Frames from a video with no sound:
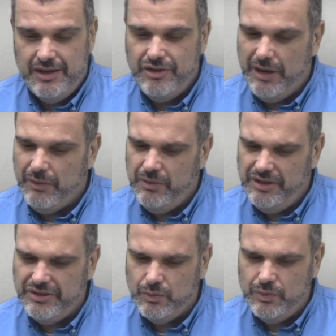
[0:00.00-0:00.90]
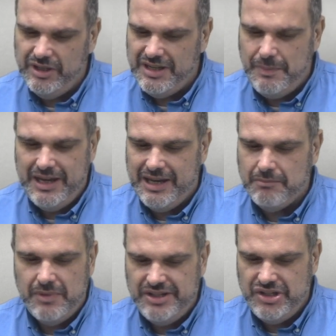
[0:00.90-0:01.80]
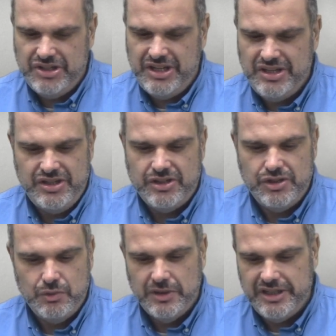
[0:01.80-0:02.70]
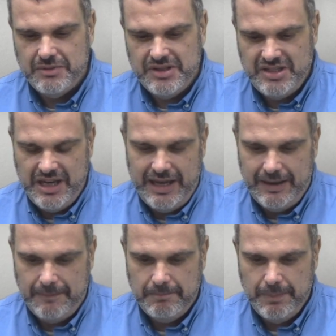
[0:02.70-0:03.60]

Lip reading: though I wasn't really paying much attention to what he was saying.